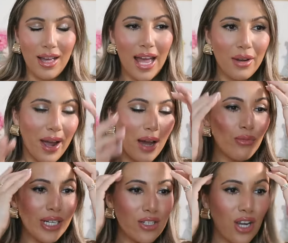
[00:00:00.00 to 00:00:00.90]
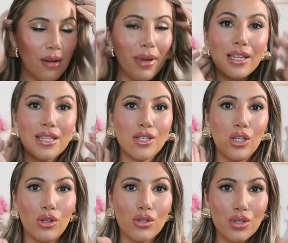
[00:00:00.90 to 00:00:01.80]
Anyway, I'm really trying to make this
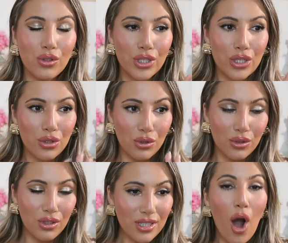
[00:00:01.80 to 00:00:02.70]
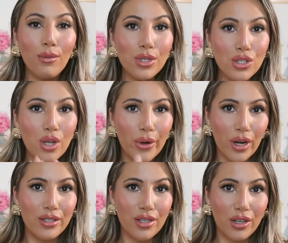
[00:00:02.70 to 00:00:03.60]
long story short. I was so
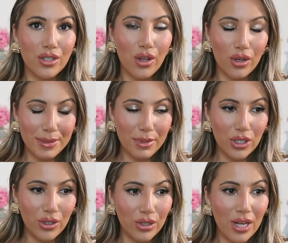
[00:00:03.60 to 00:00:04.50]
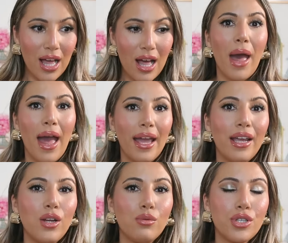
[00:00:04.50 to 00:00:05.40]
close to going to the hospital.
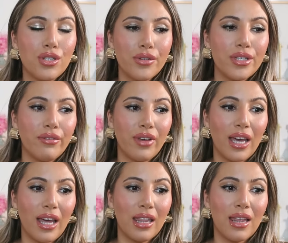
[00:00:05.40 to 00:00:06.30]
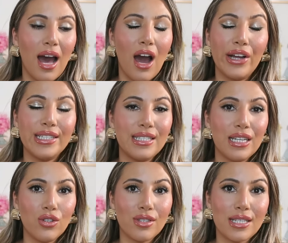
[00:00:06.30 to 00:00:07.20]
Pain was so severe that I
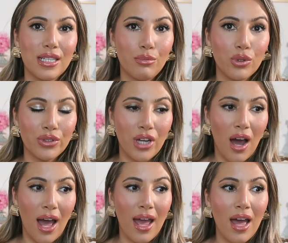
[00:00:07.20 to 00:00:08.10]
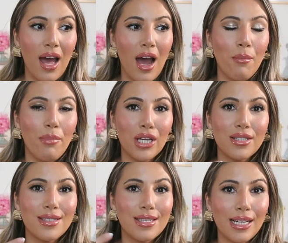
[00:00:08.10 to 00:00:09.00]
did not sleep all night.
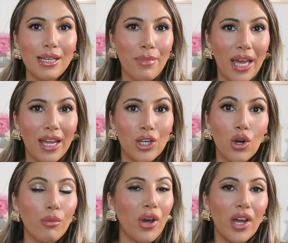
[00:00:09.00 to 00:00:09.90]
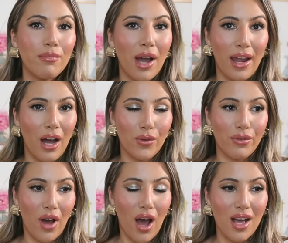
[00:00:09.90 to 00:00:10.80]
But silly me, not putting my health
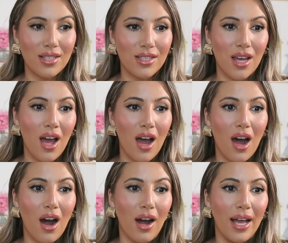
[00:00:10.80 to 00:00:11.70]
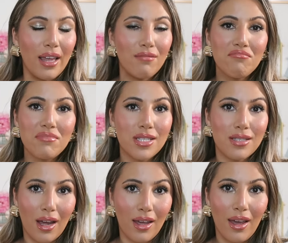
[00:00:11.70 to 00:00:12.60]
first, I
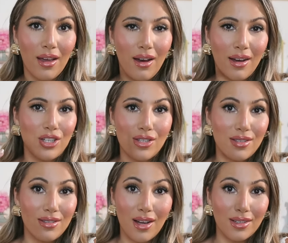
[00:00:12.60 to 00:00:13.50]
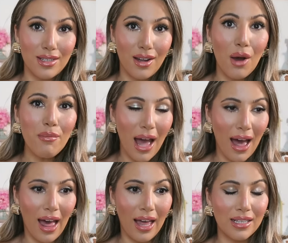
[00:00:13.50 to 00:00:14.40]
just sucked it up.
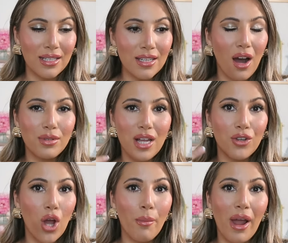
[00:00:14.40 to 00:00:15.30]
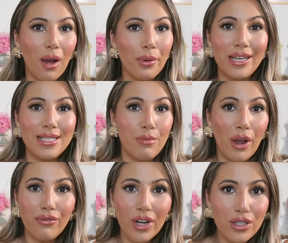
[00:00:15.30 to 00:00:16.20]
And I was like, no, I'm gonna see
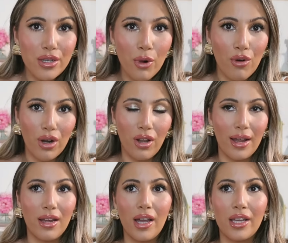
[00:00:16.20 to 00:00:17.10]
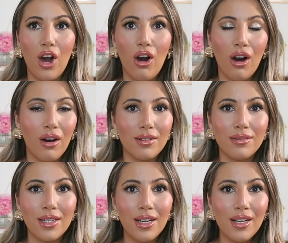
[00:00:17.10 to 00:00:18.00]
my friend tomorrow. Like, I
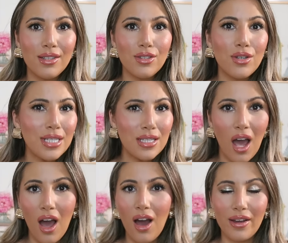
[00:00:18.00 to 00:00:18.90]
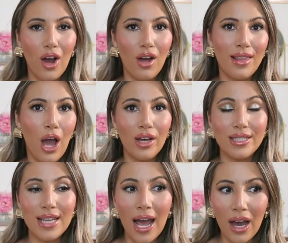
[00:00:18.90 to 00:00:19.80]
can't do this to her. I can't let her
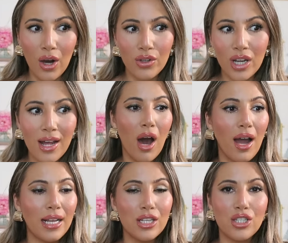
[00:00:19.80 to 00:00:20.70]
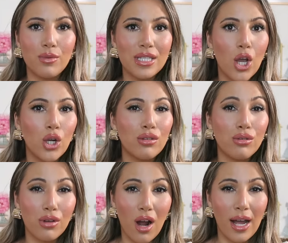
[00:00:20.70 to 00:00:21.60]
down. But I literally was
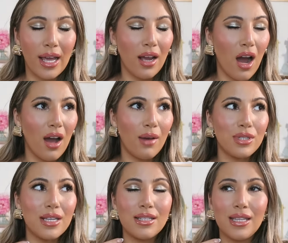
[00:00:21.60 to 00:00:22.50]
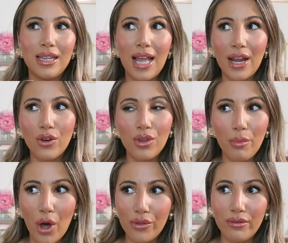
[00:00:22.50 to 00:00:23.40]
crying. I was laying on the
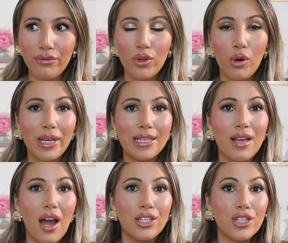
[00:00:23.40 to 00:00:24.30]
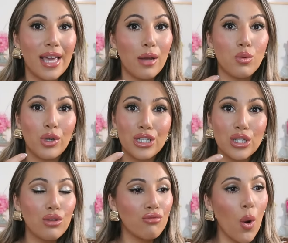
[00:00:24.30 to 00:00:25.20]
bathroom floor because I just kept wanting
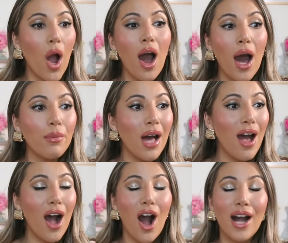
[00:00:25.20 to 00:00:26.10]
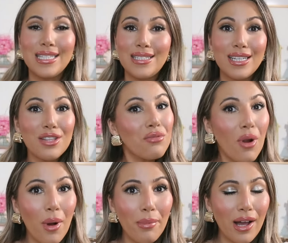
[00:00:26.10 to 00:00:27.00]
to throw up. I did
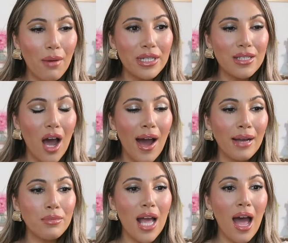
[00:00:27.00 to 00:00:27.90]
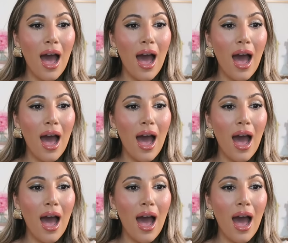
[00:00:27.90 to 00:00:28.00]
throw up a couple of times.